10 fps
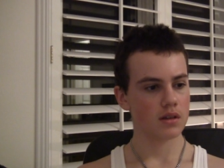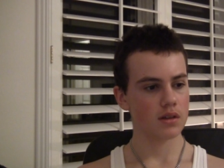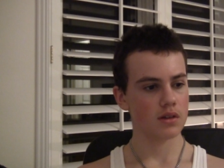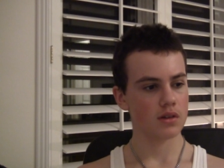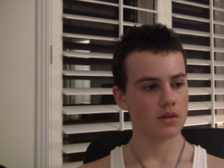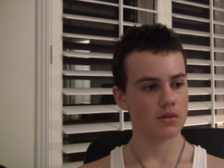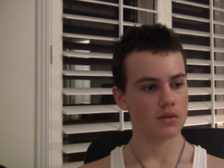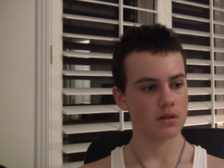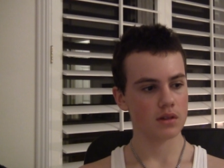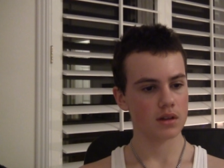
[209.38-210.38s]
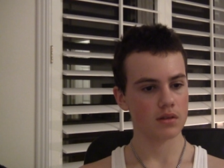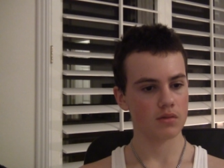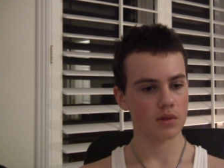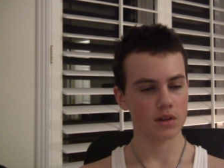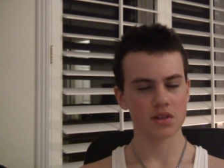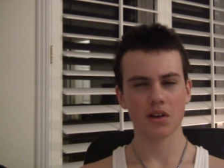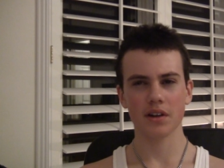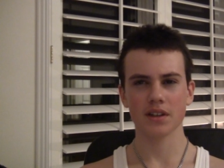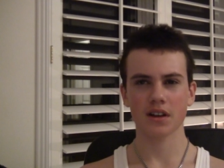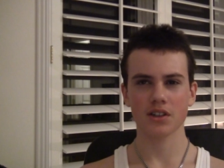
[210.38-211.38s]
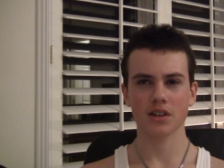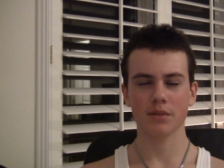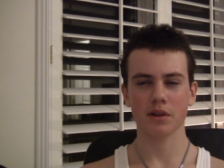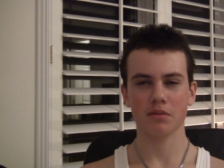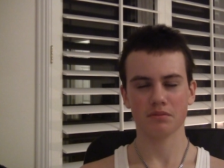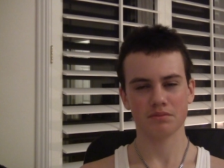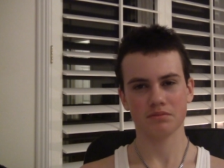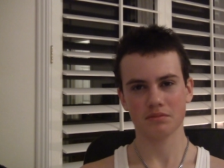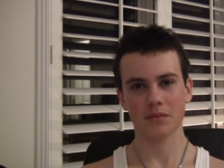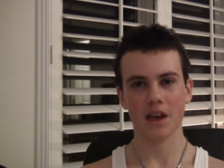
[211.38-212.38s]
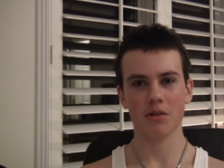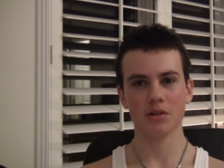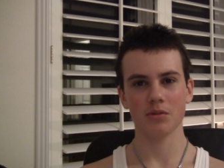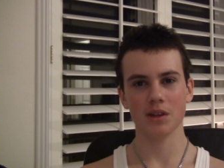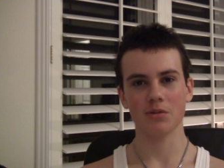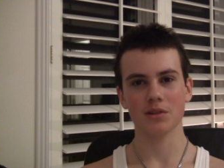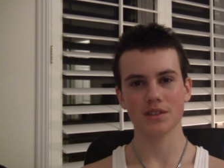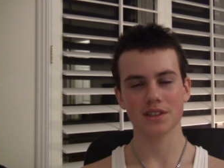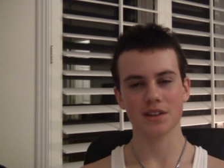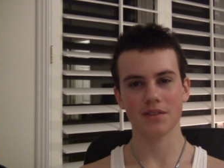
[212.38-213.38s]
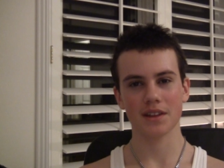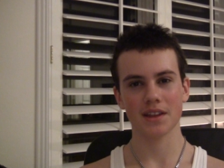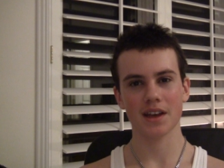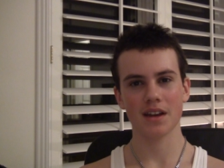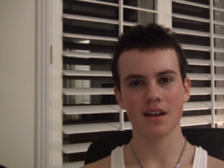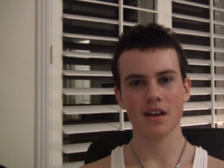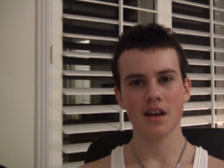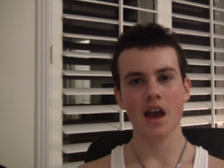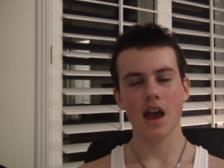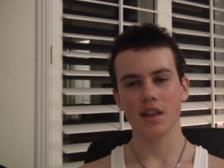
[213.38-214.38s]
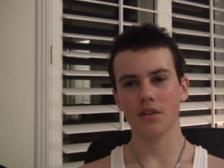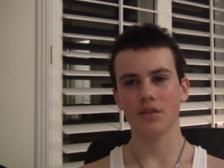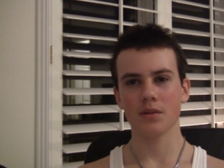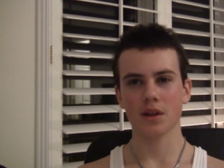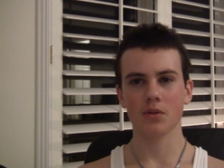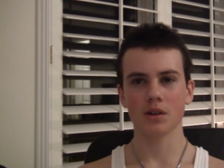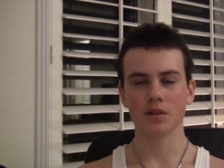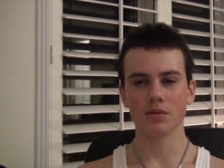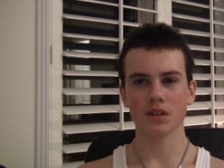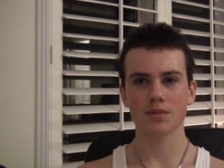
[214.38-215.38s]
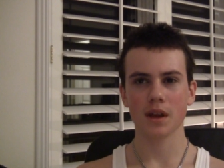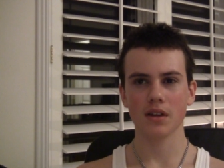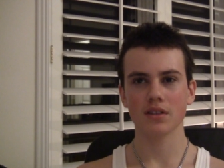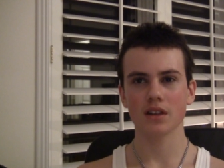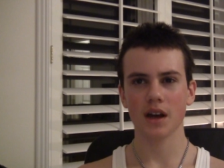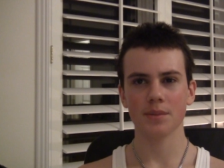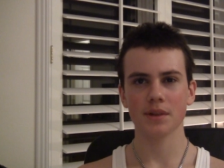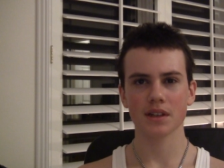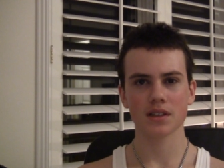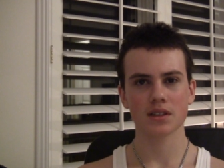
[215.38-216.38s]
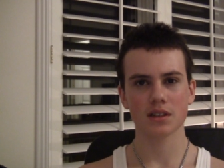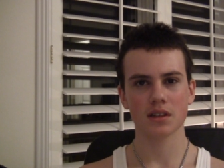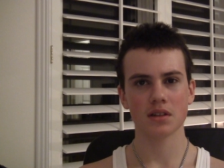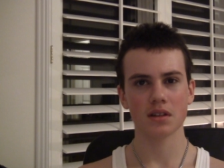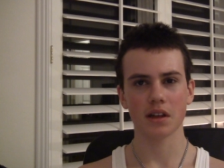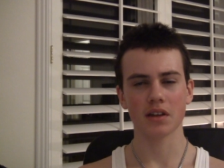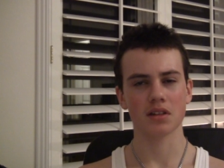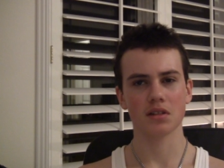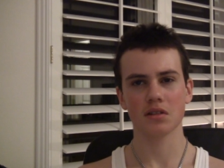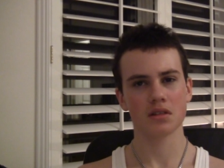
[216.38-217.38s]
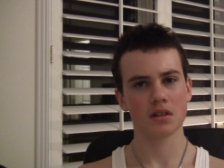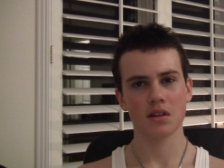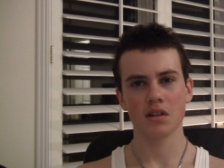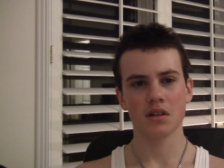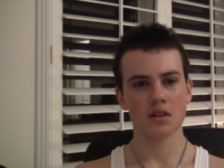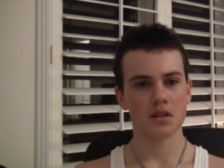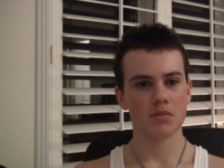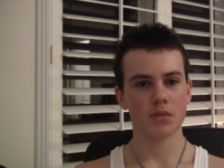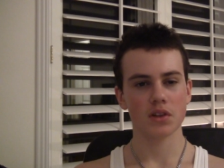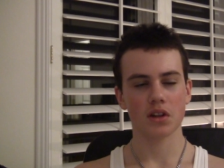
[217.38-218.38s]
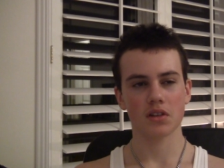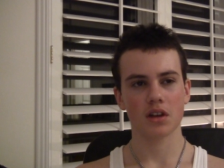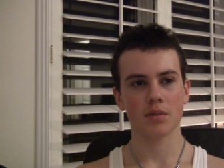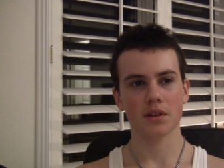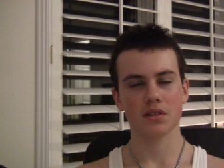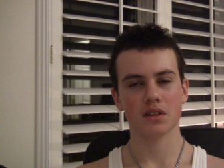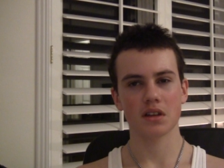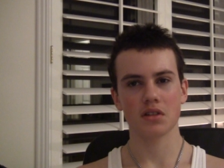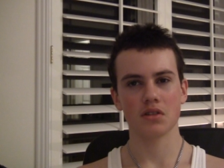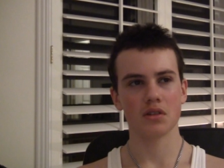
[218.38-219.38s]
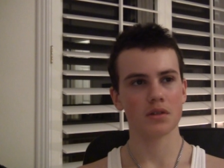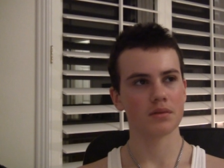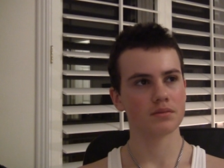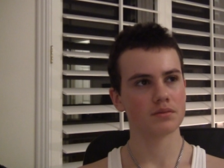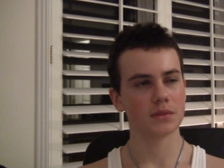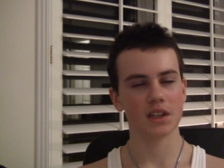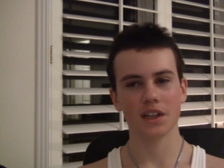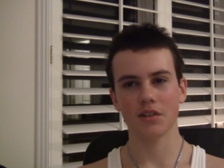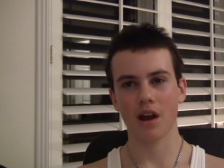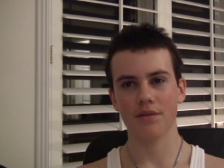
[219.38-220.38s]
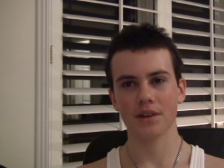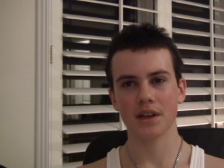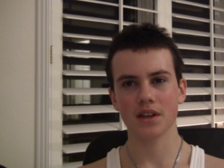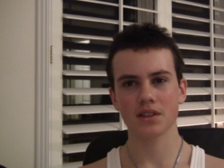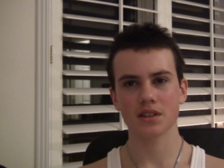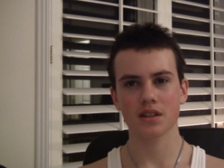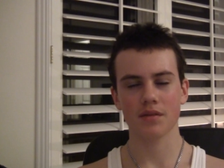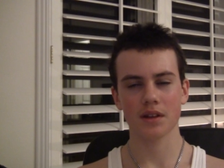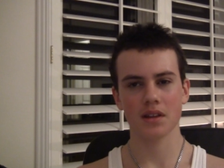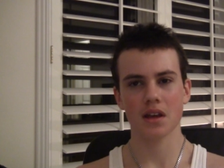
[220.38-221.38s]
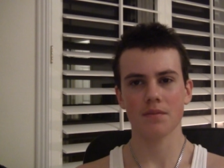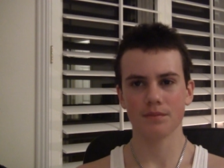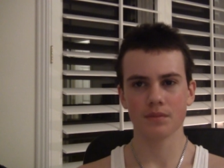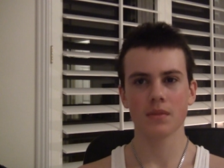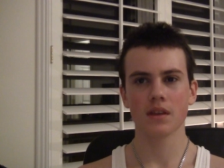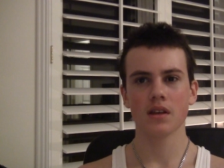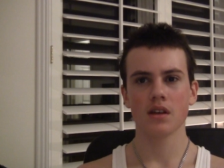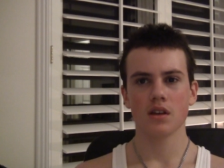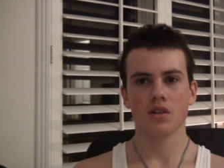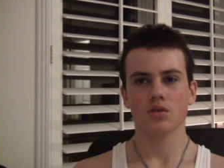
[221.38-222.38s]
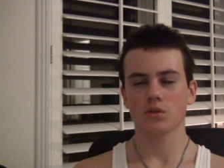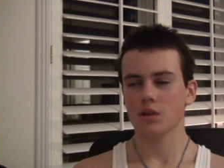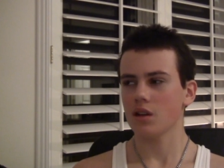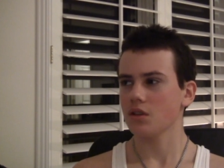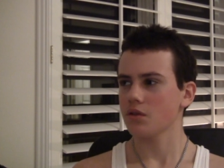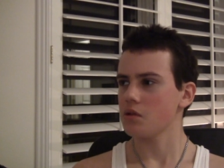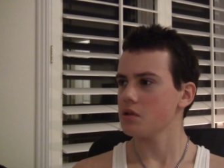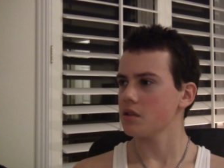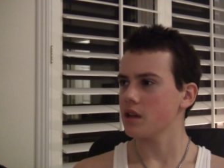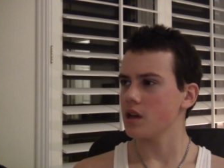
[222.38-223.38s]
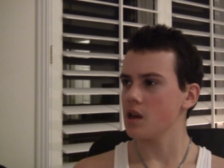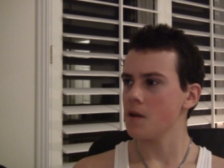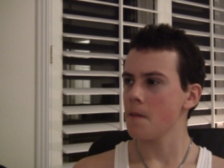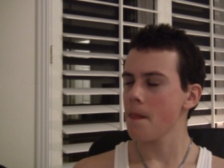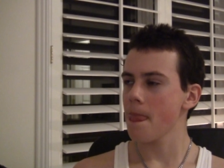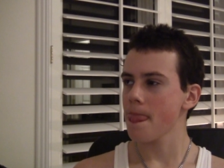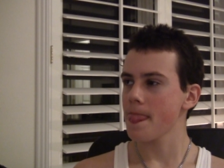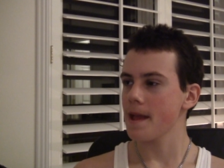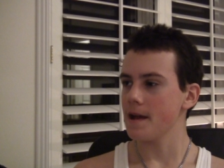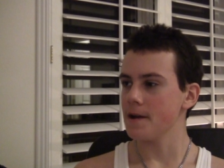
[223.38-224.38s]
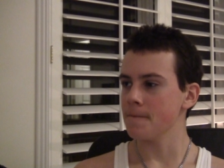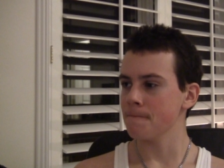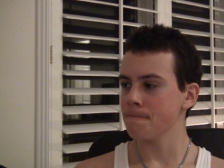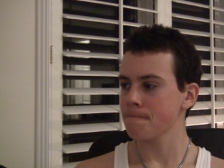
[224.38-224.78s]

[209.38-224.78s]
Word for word: you know we're going to start a discussion about how our week was, stuff like that. And then from there, we can expand on topics like mental topics, like, you know, delaying gratification, stuff like that. So I look forward to that. Um,